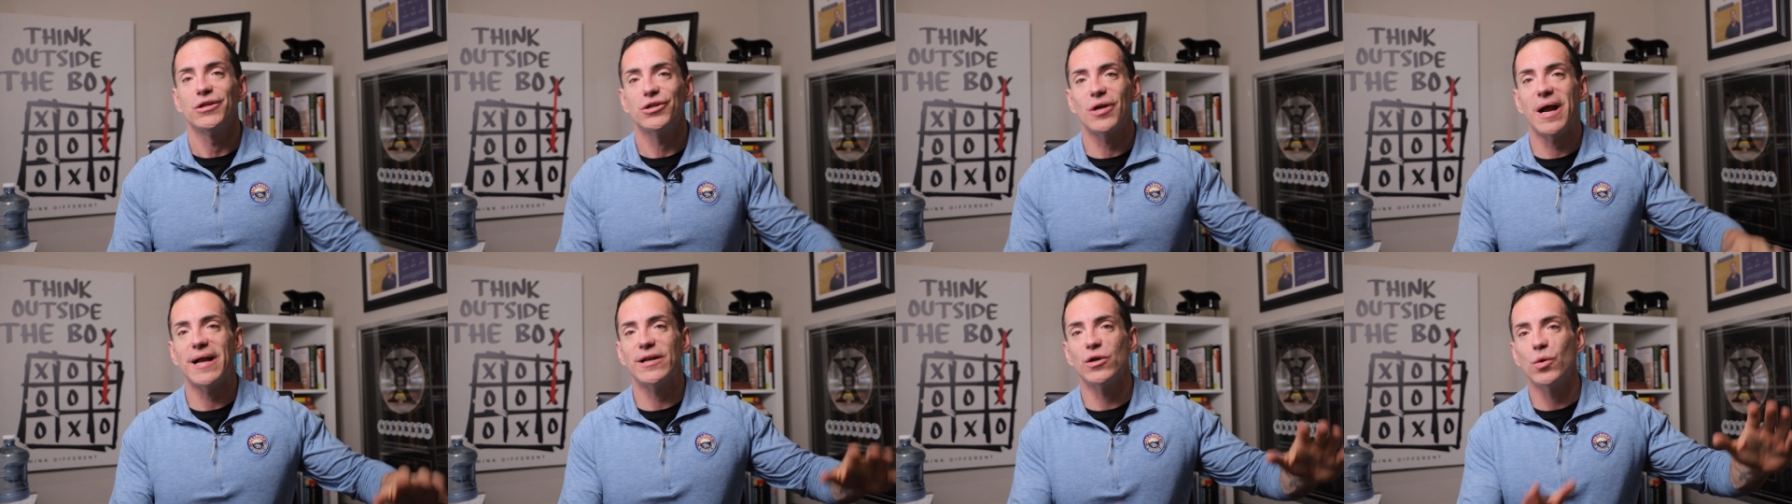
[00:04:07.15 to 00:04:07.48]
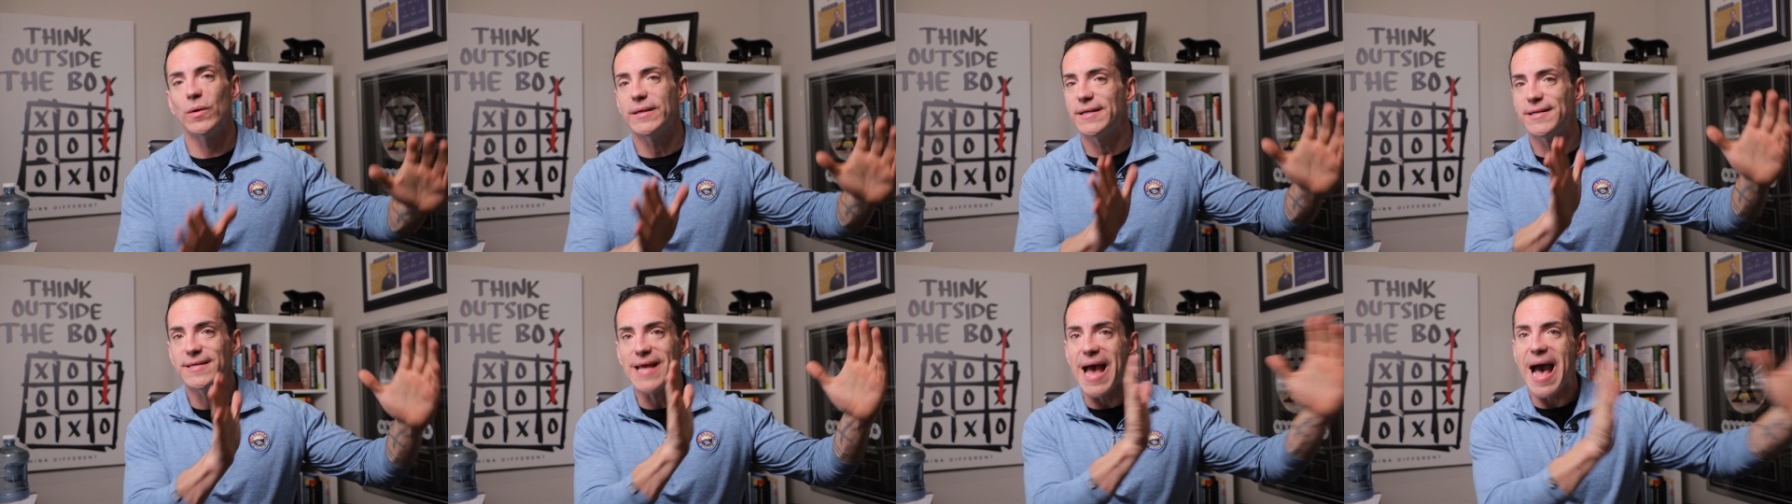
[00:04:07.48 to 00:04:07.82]
trying
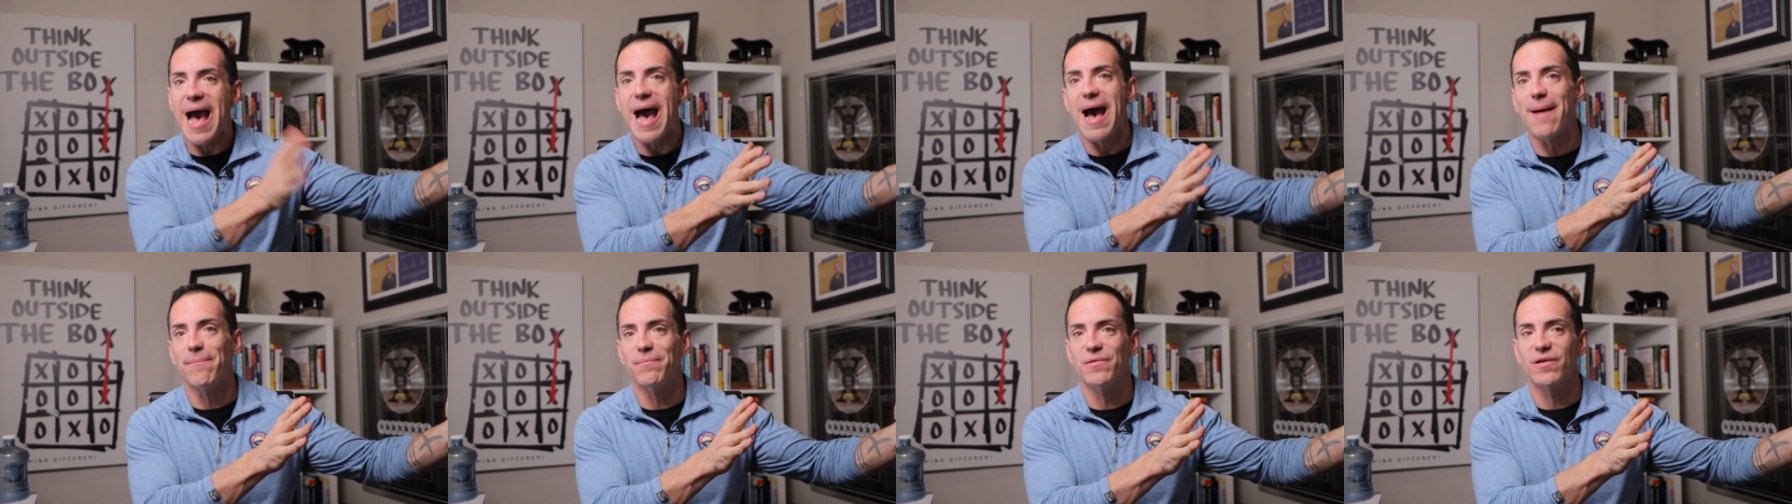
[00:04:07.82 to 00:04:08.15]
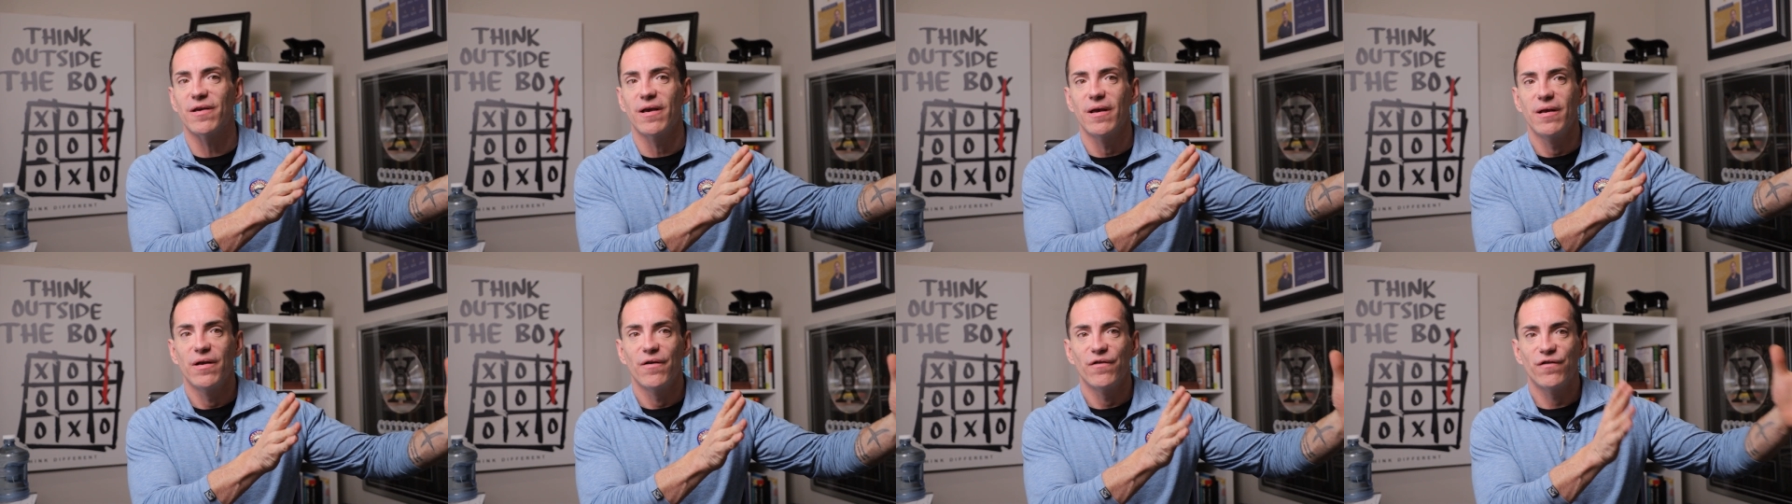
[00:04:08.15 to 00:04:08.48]
to
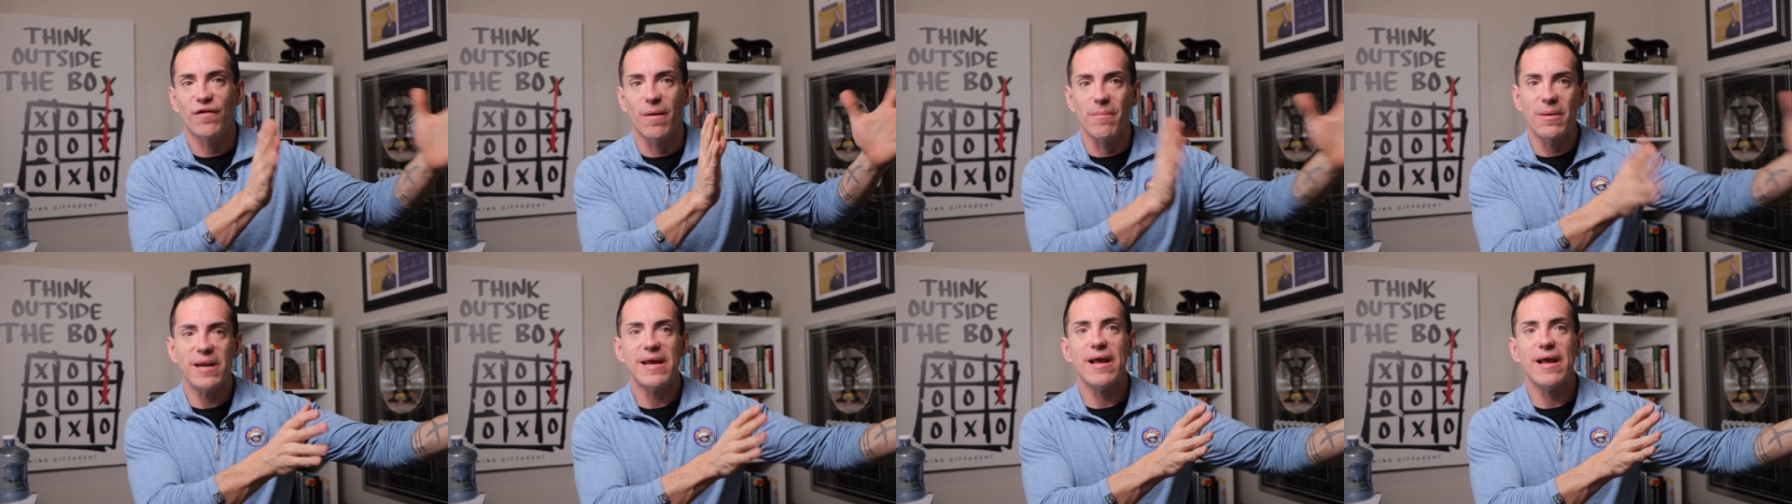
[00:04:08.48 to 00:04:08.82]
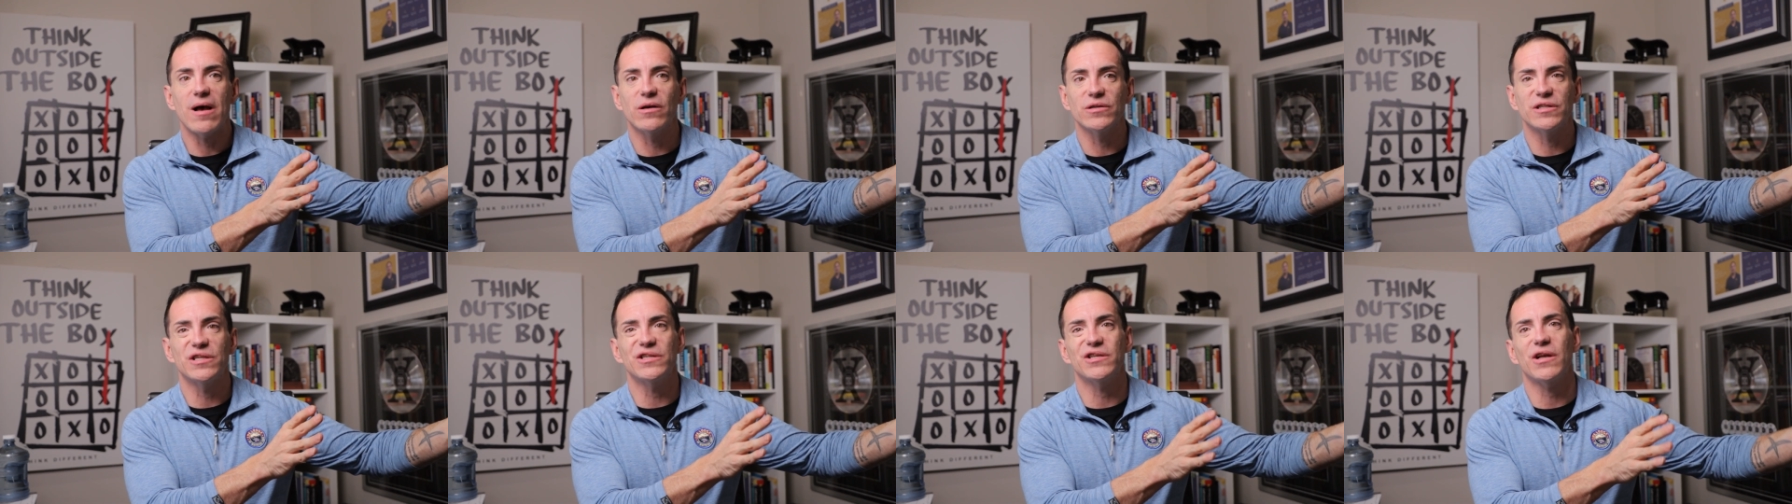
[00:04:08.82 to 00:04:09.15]
adapt somebody
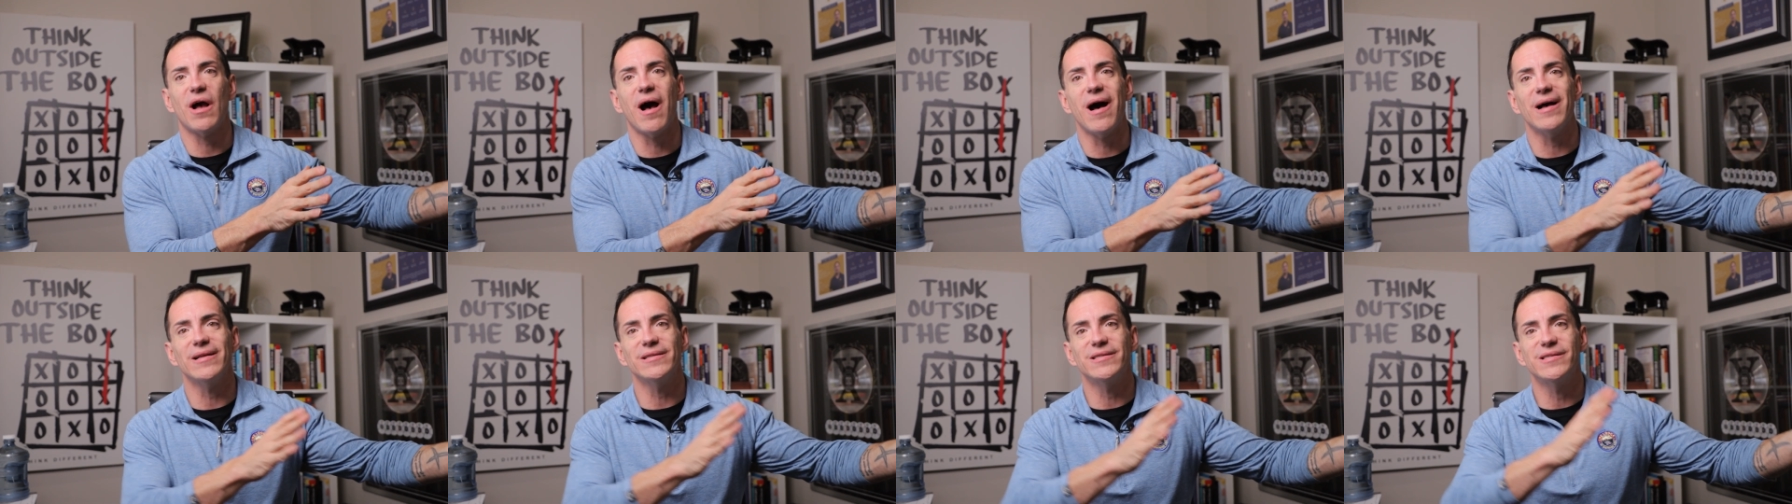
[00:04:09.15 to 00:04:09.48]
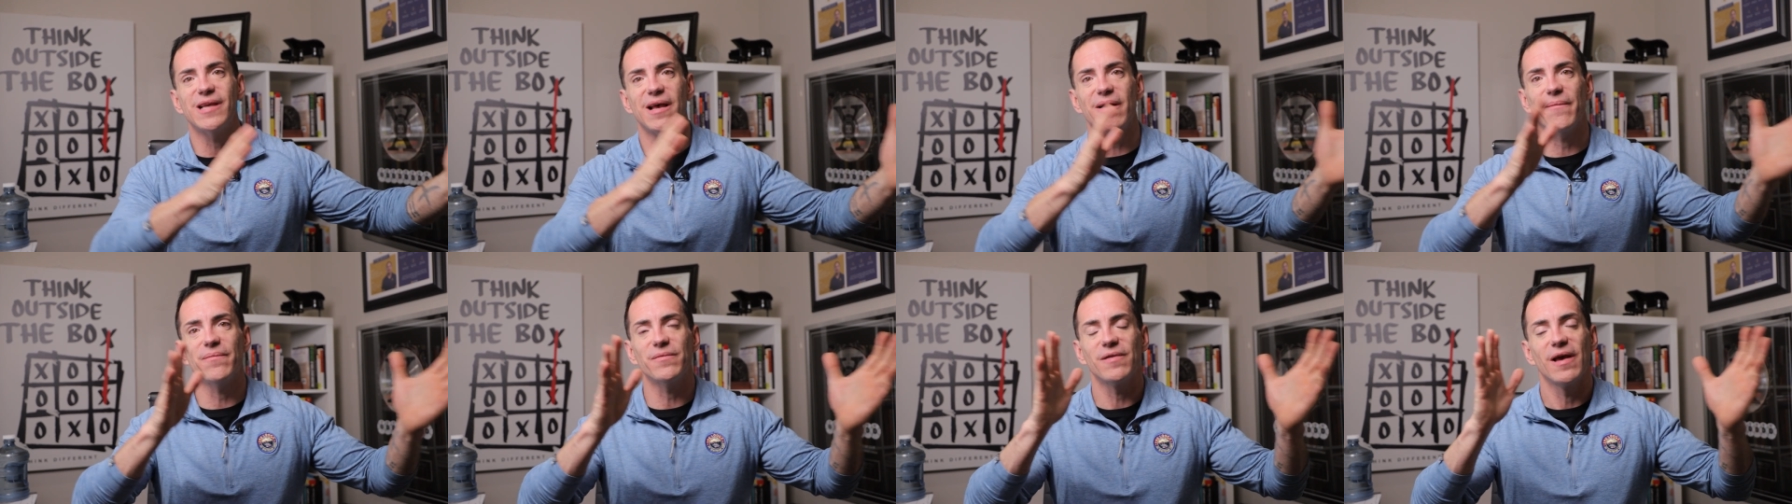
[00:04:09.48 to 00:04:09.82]
else's
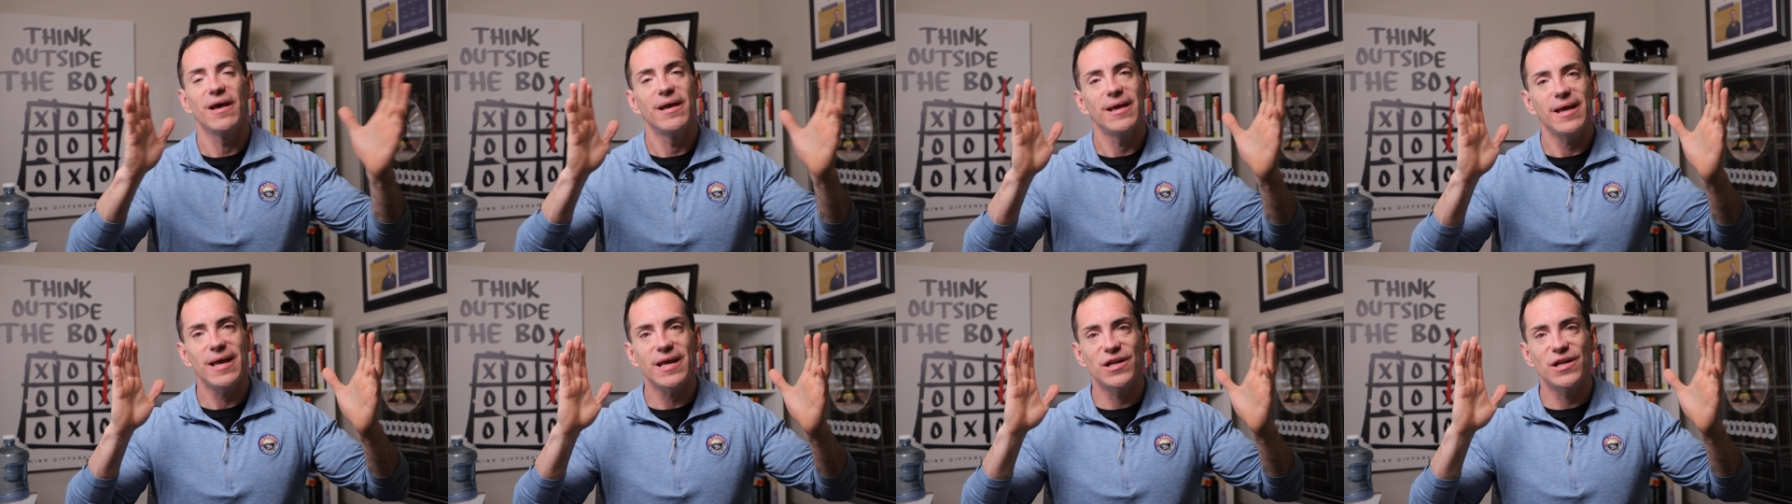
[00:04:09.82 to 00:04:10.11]
concept